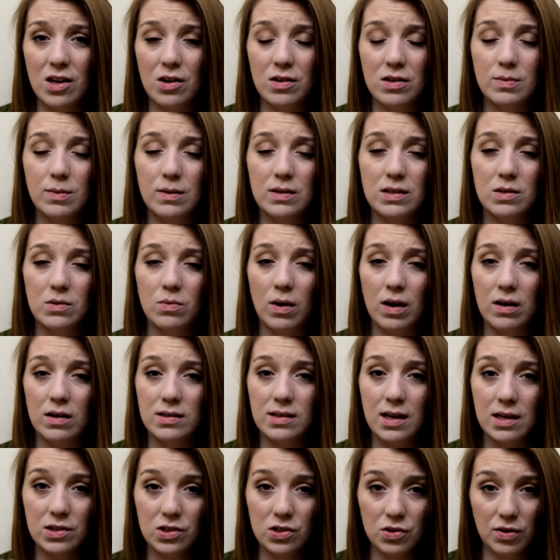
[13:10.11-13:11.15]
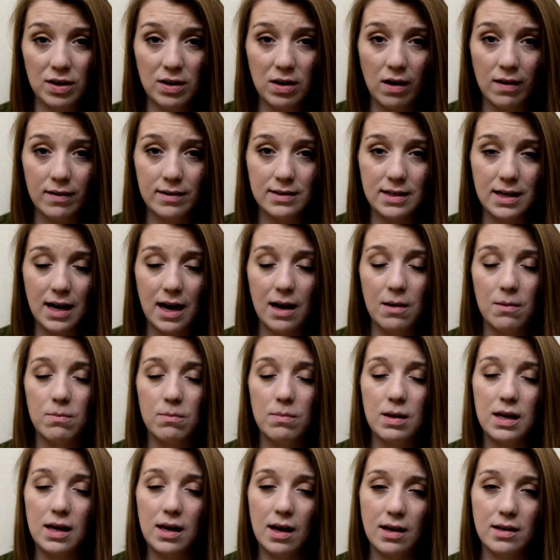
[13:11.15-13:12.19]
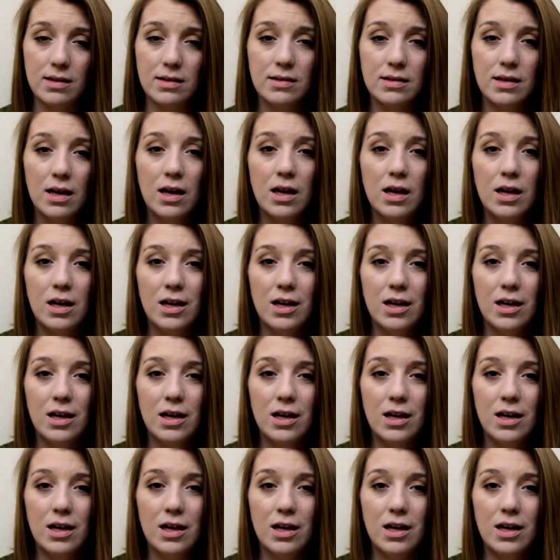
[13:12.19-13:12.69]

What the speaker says: You're supposed to wear sunscreen all the time because